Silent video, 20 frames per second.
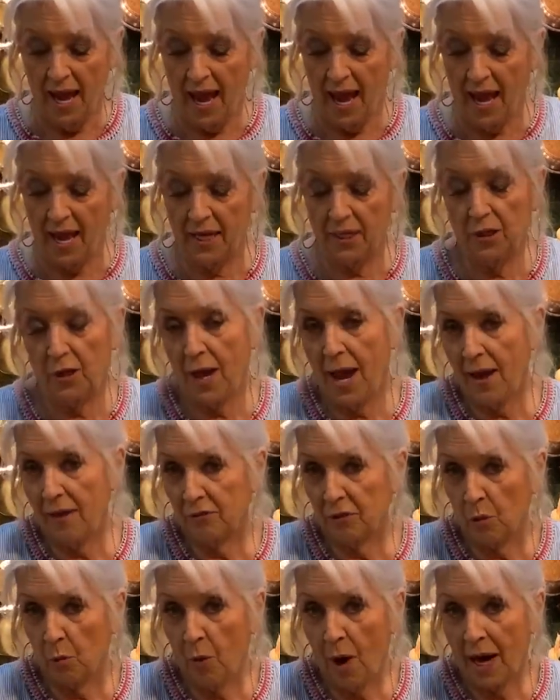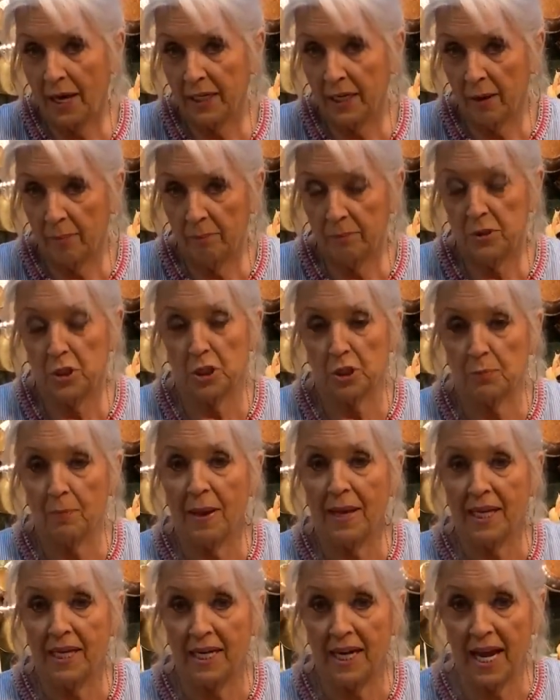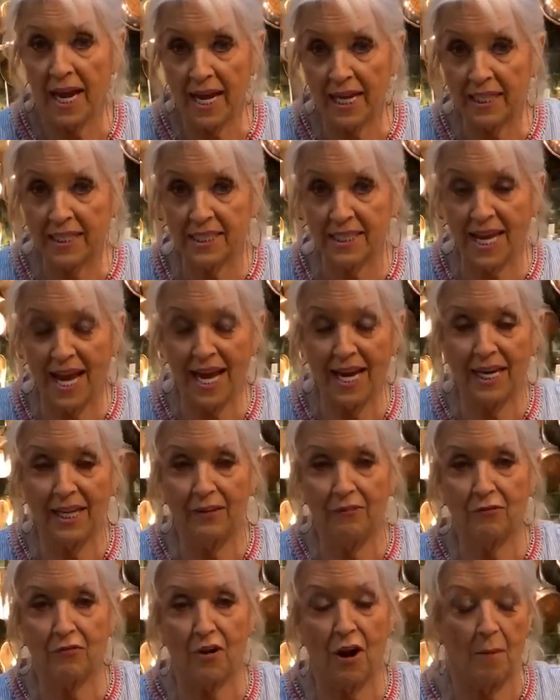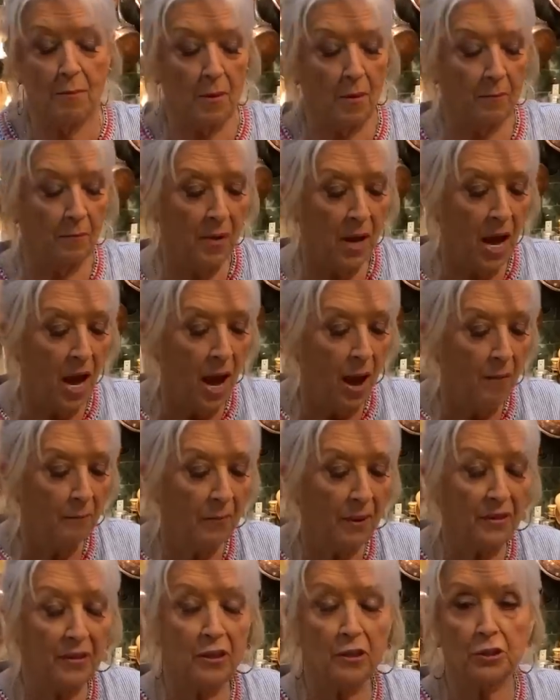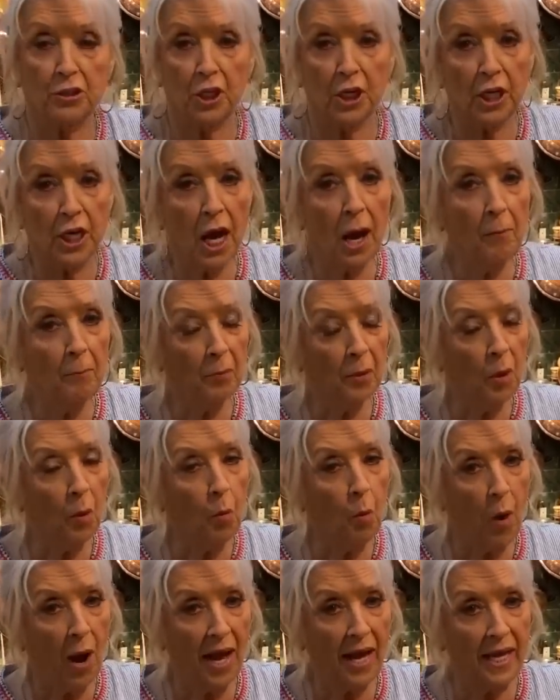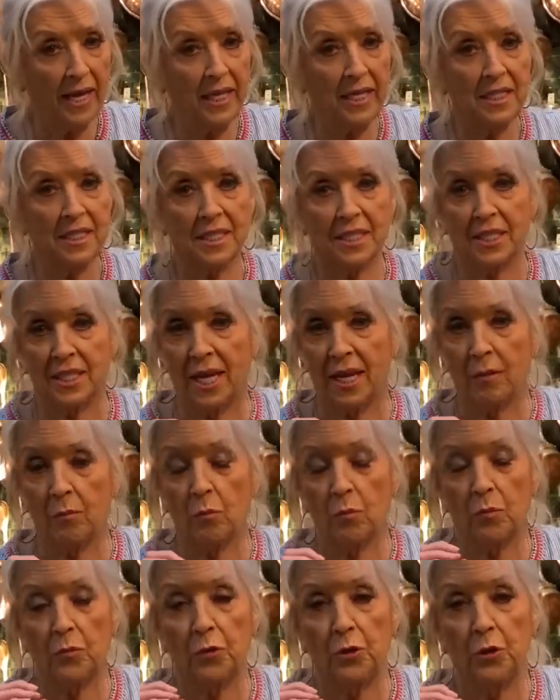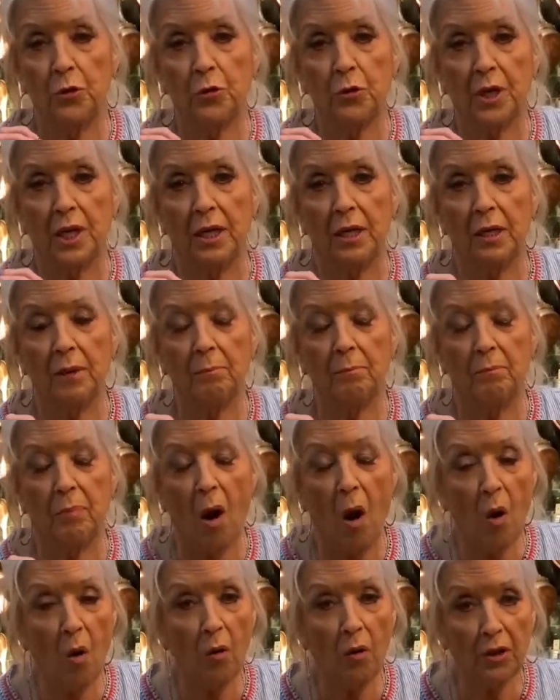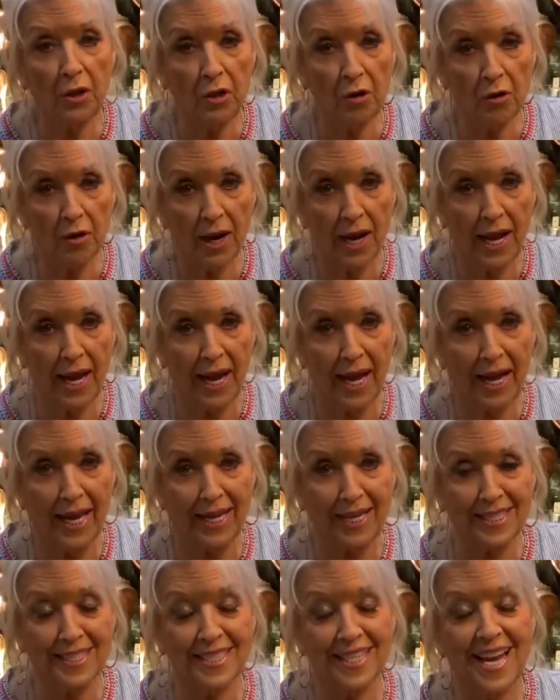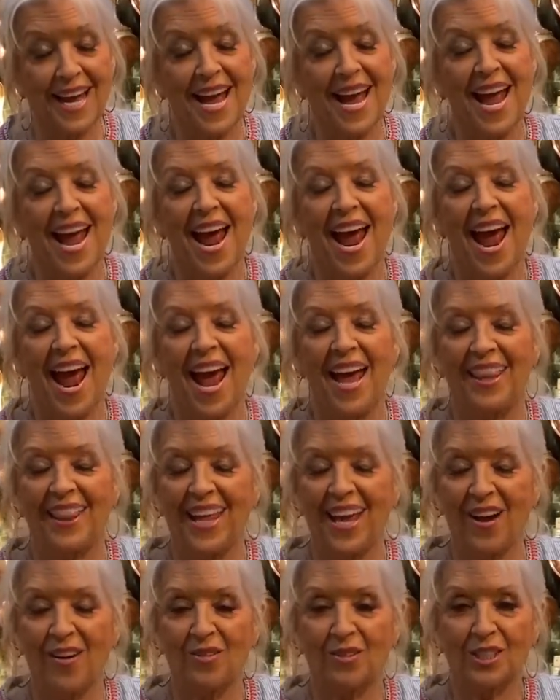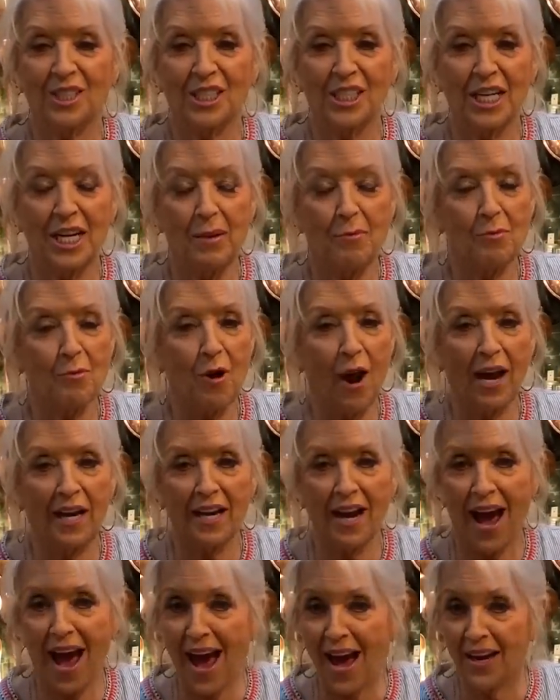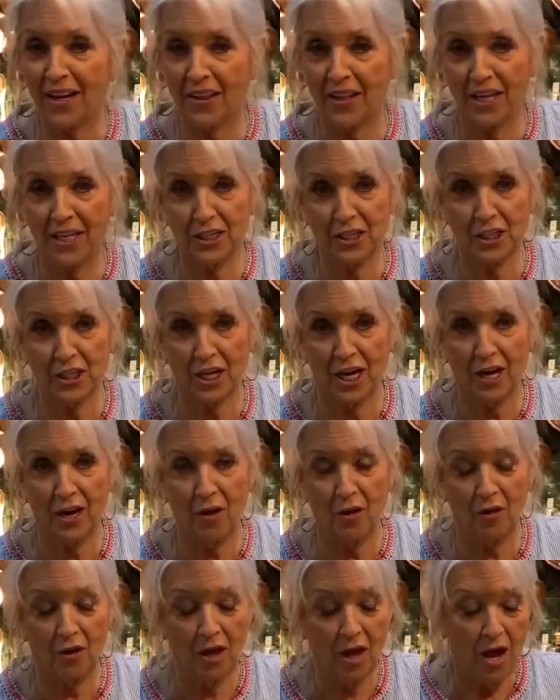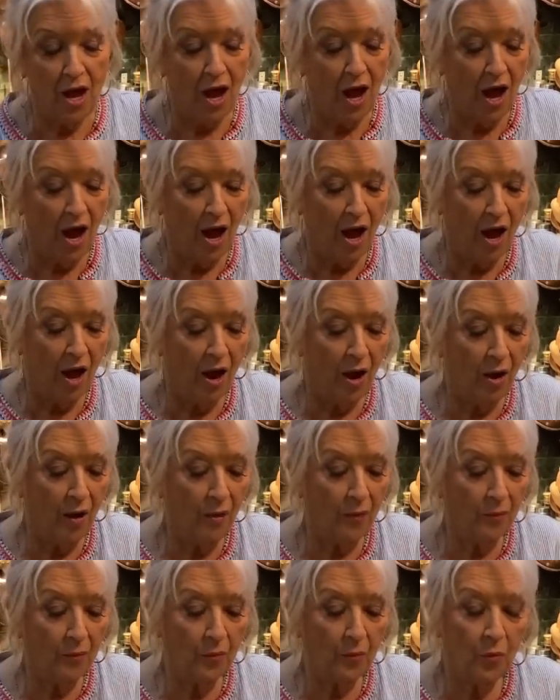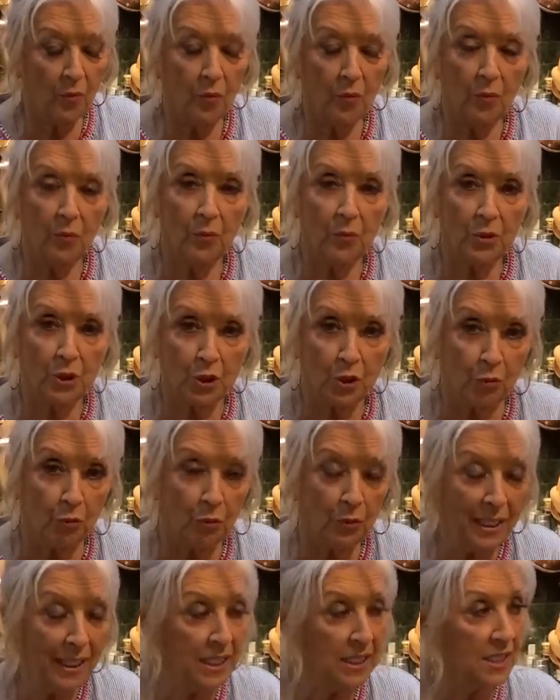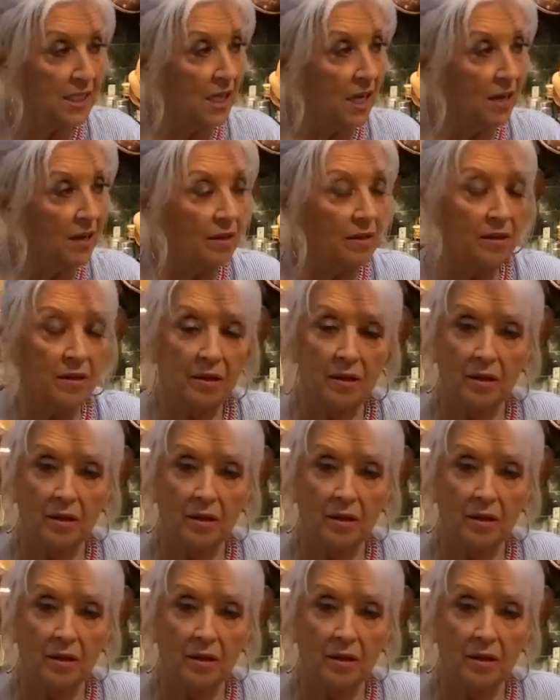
And you have to wind up just making egg salad from them. But there's a couple of ways that you can boil your eggs and they'll slip right out of that shell. Uh, Teresa